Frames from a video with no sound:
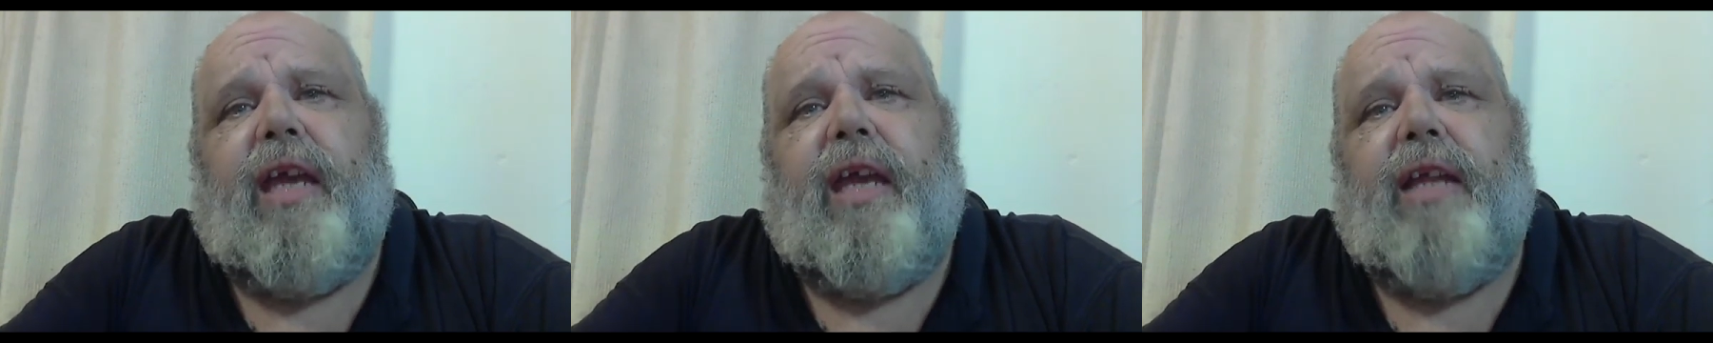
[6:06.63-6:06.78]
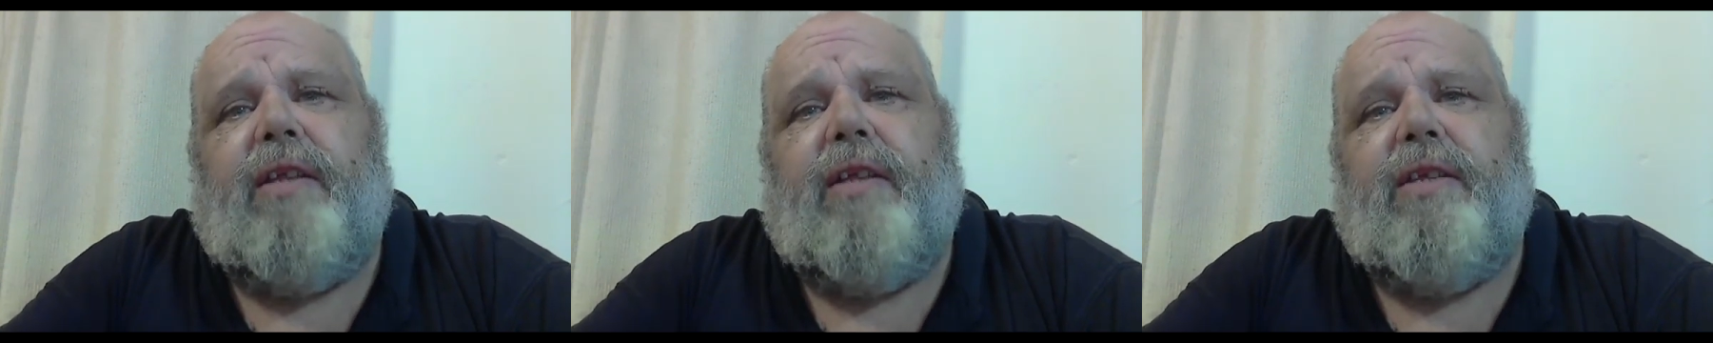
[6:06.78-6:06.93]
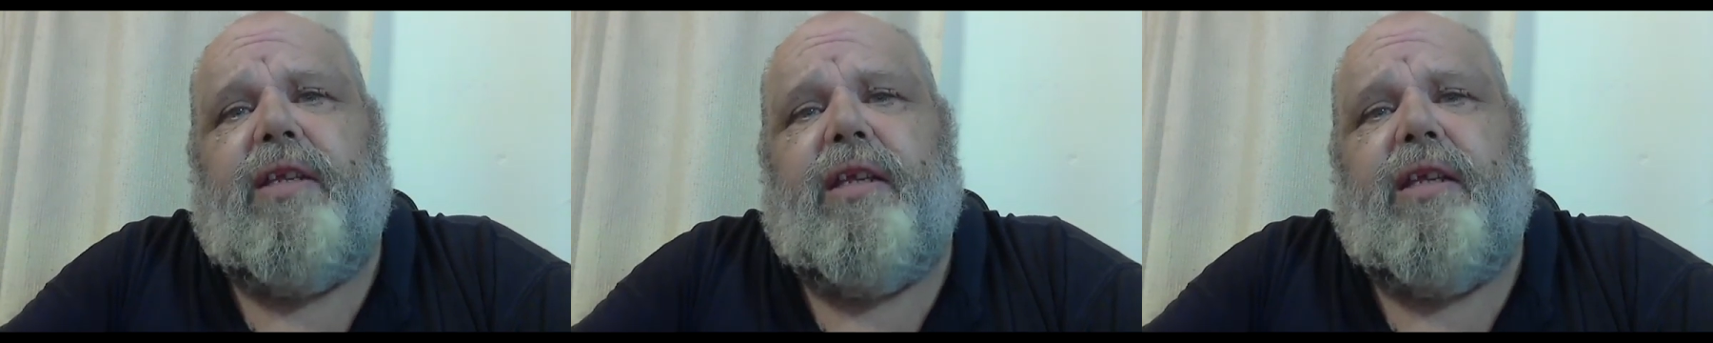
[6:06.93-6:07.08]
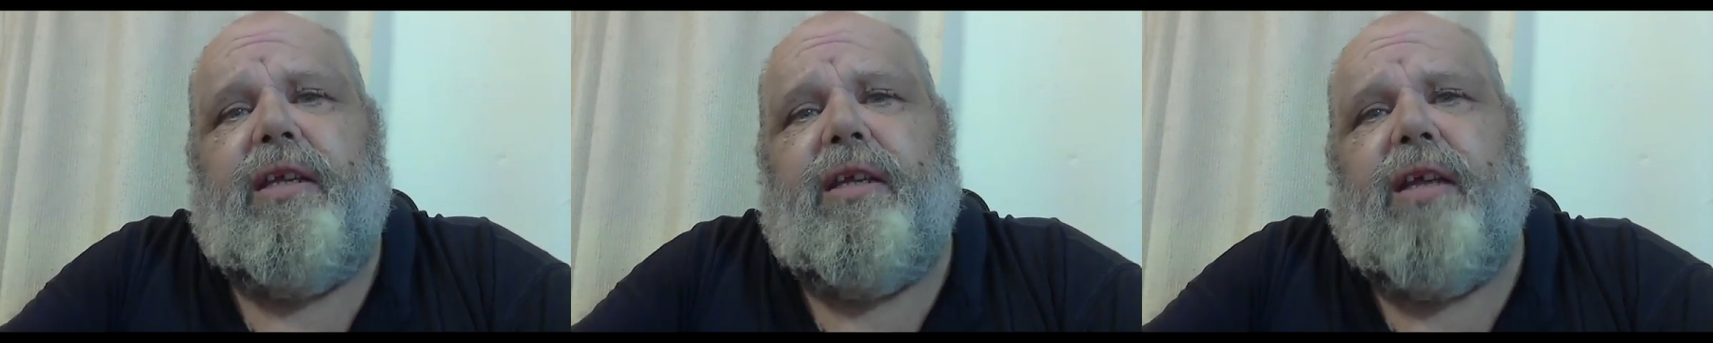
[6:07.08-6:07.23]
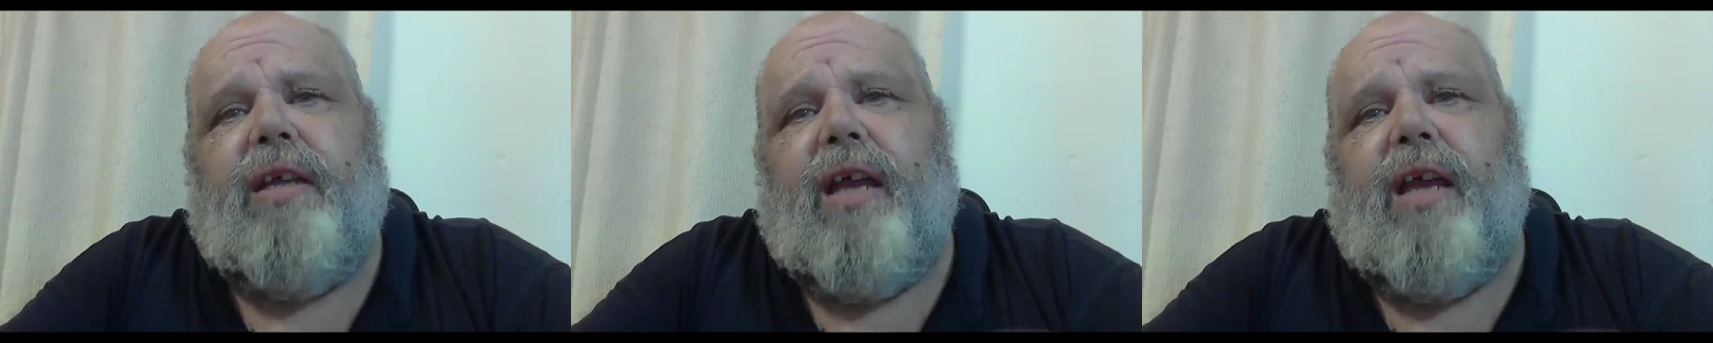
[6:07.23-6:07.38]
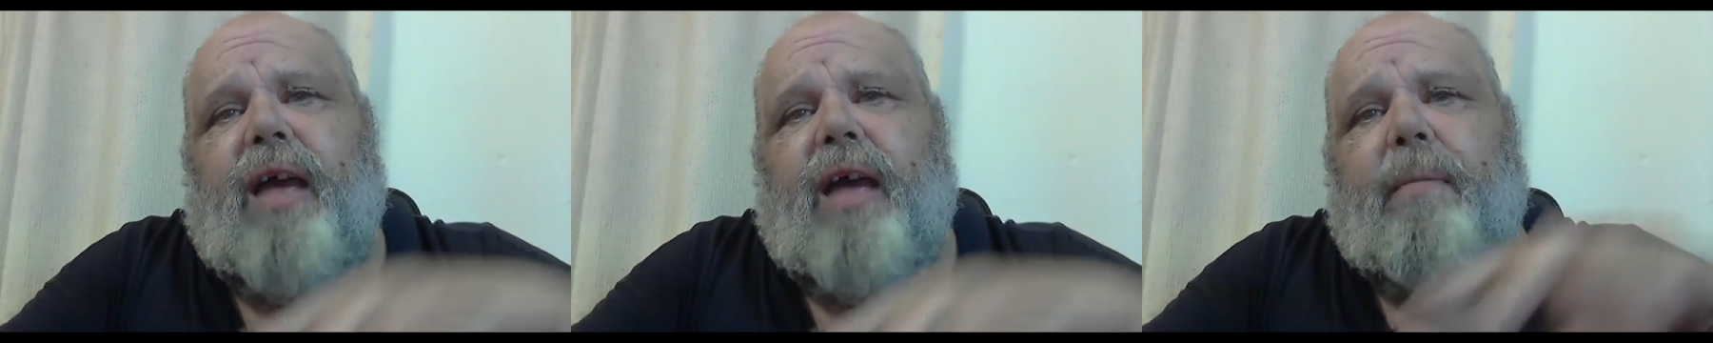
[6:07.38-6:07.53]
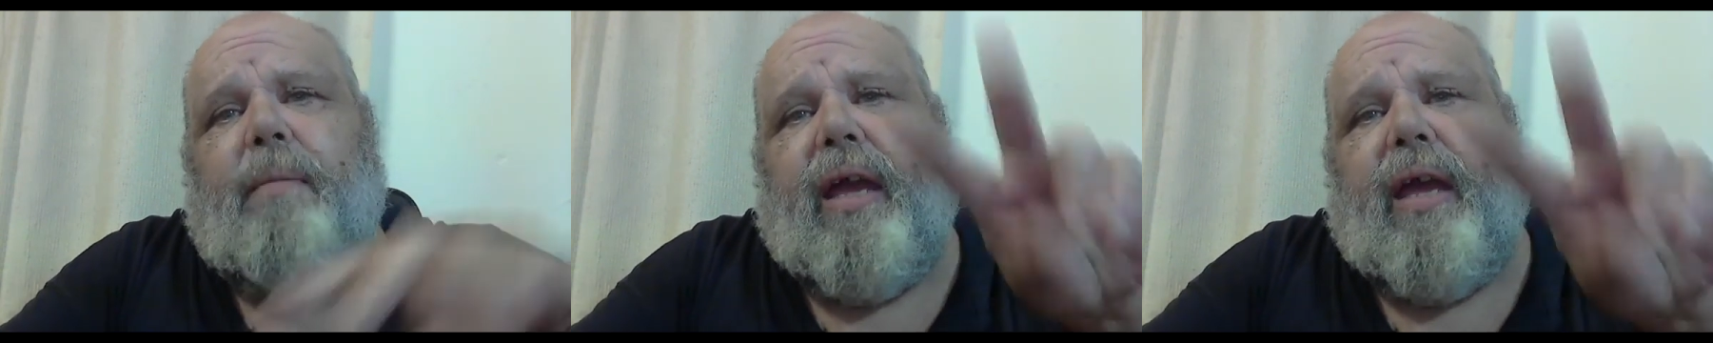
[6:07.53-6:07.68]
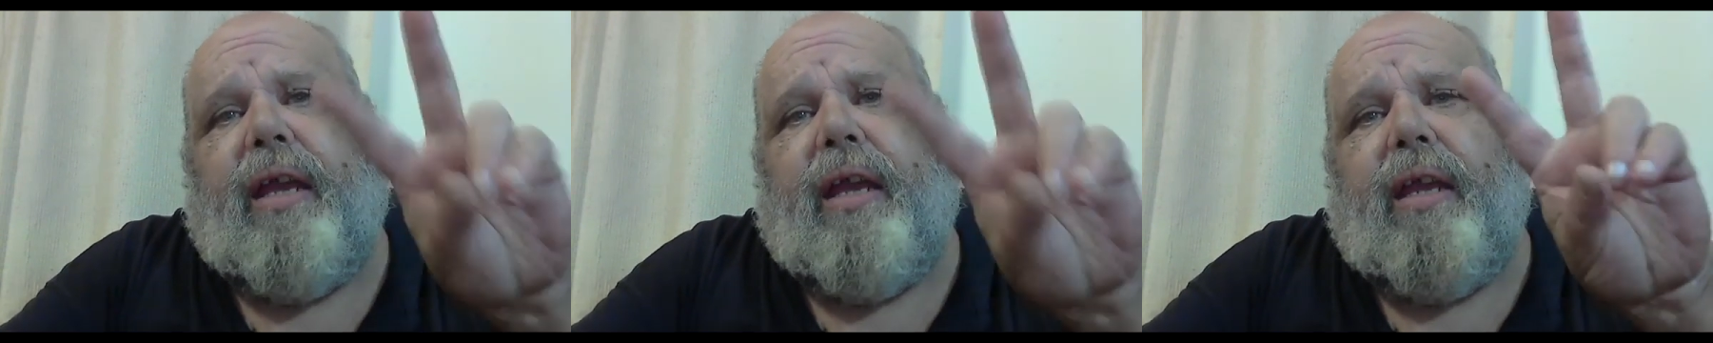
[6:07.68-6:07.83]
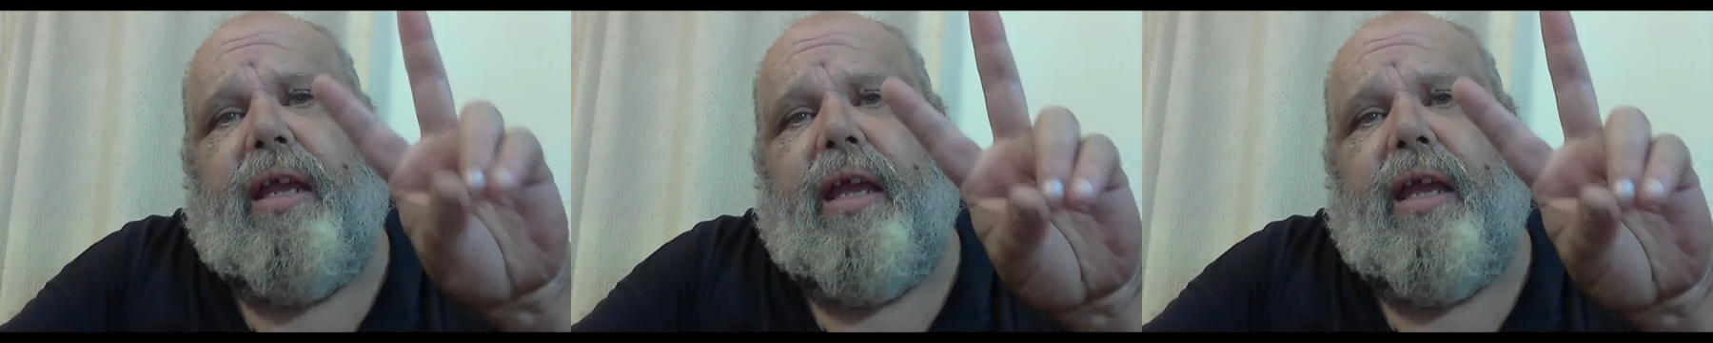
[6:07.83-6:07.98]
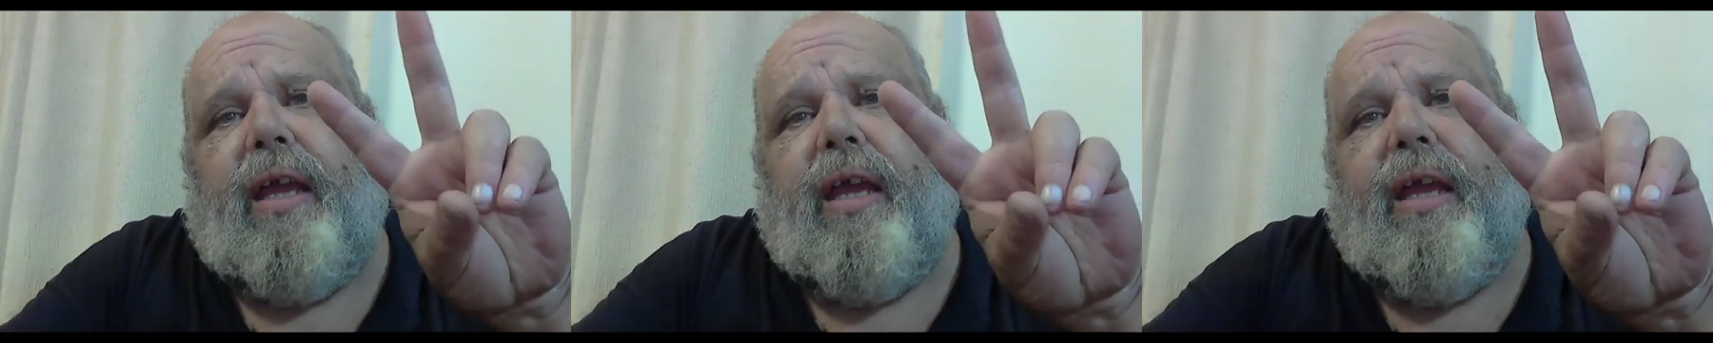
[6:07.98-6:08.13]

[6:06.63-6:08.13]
Antony. I'm out of here.